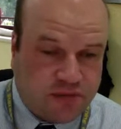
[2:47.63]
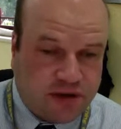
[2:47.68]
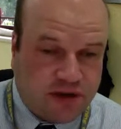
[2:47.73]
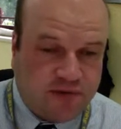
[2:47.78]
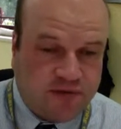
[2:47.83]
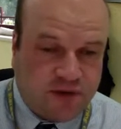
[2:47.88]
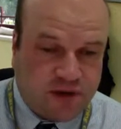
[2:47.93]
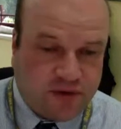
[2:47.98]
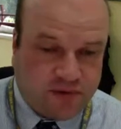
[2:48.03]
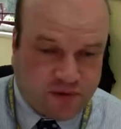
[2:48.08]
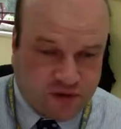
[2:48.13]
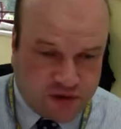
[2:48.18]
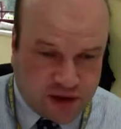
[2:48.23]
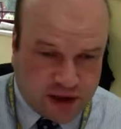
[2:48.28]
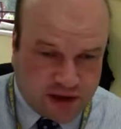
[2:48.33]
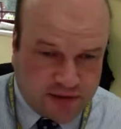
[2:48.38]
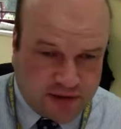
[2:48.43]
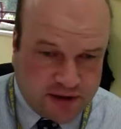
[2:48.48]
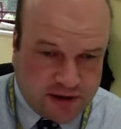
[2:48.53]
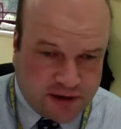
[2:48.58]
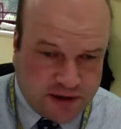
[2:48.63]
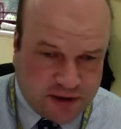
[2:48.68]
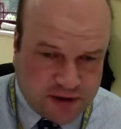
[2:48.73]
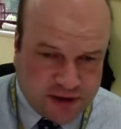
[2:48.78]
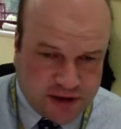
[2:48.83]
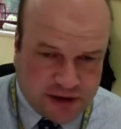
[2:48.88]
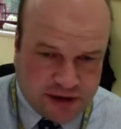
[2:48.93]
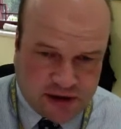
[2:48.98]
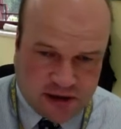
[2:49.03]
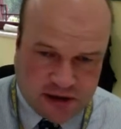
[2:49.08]
But if you're traveling to
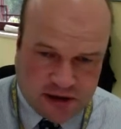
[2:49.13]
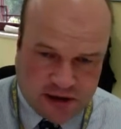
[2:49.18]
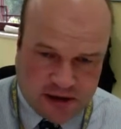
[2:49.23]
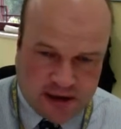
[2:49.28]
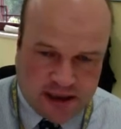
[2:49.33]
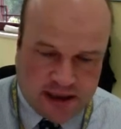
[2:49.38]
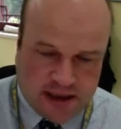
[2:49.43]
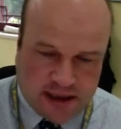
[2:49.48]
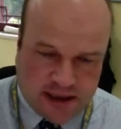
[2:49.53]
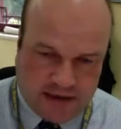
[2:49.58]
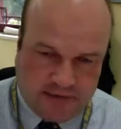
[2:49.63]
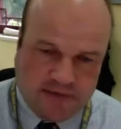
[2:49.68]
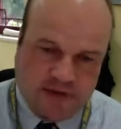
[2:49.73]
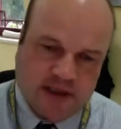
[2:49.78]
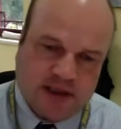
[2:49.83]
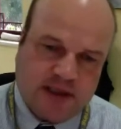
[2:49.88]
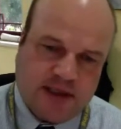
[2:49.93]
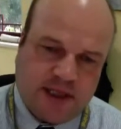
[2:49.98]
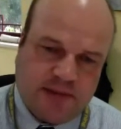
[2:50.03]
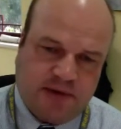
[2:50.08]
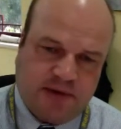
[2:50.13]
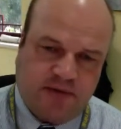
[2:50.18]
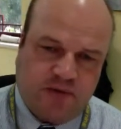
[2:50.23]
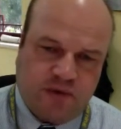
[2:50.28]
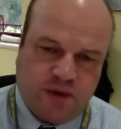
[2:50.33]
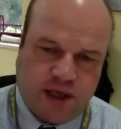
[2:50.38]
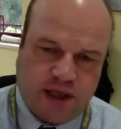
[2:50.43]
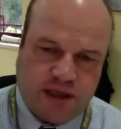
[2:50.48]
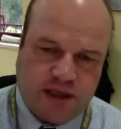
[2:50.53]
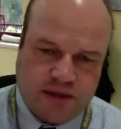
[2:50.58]
Zurich, they have this type of
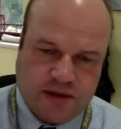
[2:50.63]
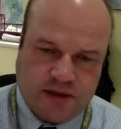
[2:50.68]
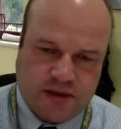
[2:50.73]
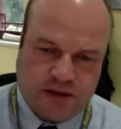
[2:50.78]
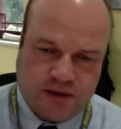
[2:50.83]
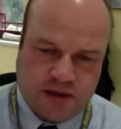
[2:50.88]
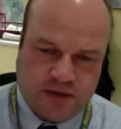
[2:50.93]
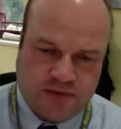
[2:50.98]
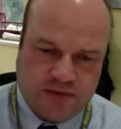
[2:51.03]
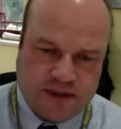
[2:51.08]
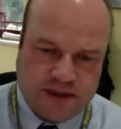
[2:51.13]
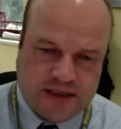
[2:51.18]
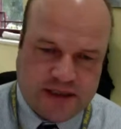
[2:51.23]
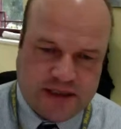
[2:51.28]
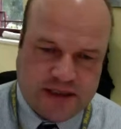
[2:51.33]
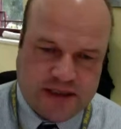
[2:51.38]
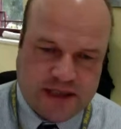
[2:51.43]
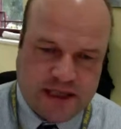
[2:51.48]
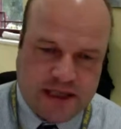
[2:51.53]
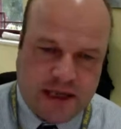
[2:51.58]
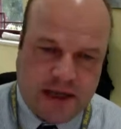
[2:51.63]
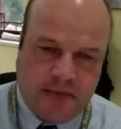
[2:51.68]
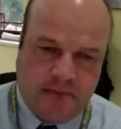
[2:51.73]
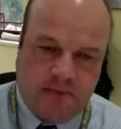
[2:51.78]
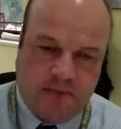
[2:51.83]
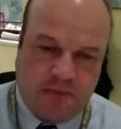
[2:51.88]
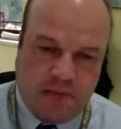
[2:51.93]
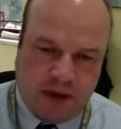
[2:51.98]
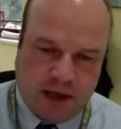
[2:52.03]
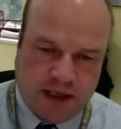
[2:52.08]
white surfaces,
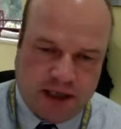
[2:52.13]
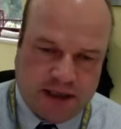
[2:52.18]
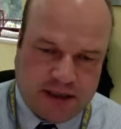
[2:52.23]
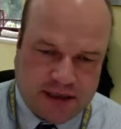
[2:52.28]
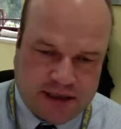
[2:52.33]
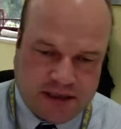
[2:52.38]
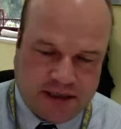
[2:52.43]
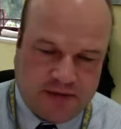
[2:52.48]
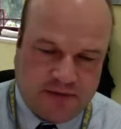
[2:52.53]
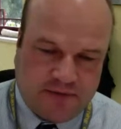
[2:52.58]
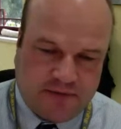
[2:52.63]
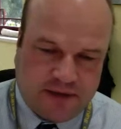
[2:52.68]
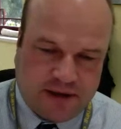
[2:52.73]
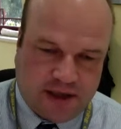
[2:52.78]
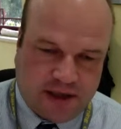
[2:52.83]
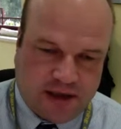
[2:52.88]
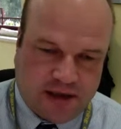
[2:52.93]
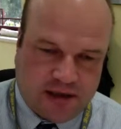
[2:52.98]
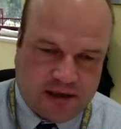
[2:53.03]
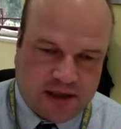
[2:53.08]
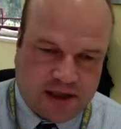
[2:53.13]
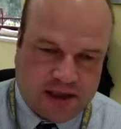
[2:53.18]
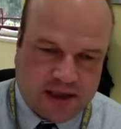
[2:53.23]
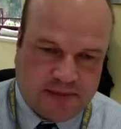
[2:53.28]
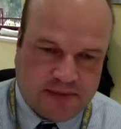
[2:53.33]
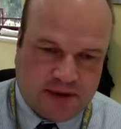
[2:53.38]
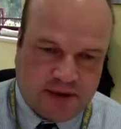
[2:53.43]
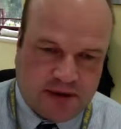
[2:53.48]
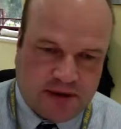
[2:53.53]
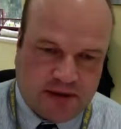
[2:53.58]
but it doesn't feel like a
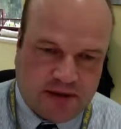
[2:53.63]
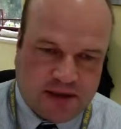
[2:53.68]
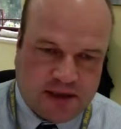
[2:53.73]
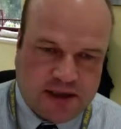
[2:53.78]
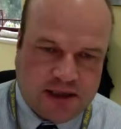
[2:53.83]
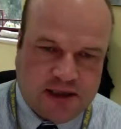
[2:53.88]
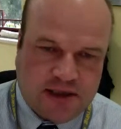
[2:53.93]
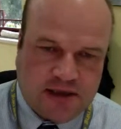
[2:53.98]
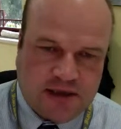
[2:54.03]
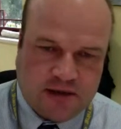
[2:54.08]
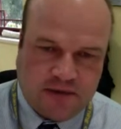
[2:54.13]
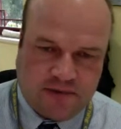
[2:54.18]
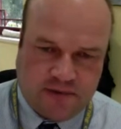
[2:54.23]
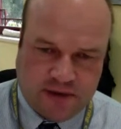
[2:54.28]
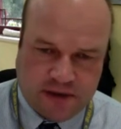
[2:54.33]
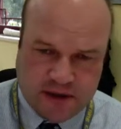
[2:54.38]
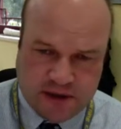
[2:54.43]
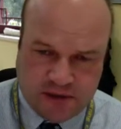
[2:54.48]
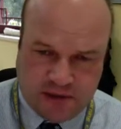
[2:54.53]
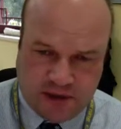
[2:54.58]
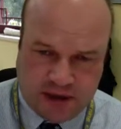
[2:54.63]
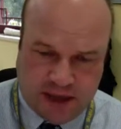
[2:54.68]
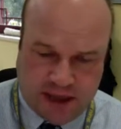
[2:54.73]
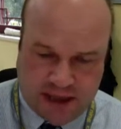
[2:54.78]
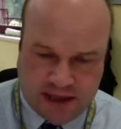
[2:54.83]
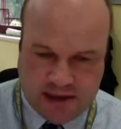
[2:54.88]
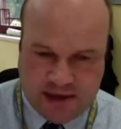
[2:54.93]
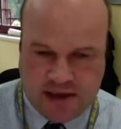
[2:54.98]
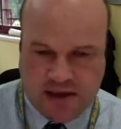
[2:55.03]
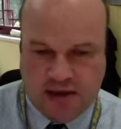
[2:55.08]
hospital. It still feels
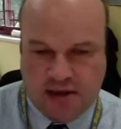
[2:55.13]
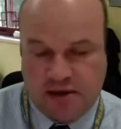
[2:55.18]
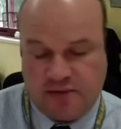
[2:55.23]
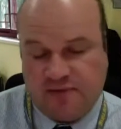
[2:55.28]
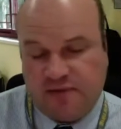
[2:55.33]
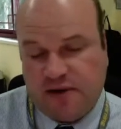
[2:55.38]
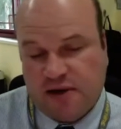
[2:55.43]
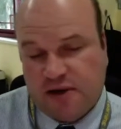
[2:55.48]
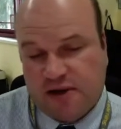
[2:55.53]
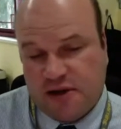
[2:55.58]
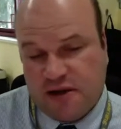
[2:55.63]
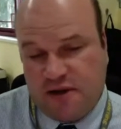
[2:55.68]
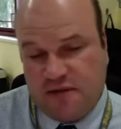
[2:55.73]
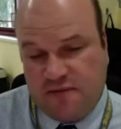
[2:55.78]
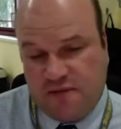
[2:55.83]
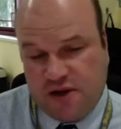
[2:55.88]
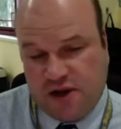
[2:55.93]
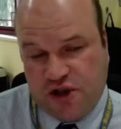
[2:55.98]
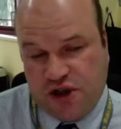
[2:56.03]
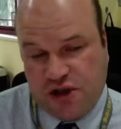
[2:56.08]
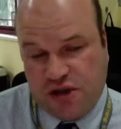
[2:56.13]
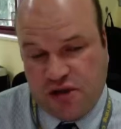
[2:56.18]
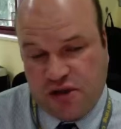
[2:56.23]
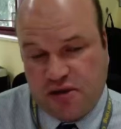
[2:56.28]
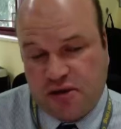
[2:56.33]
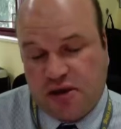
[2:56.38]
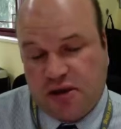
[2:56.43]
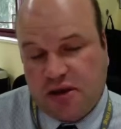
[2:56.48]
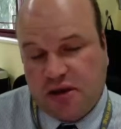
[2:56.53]
relaxing. It feels efficient.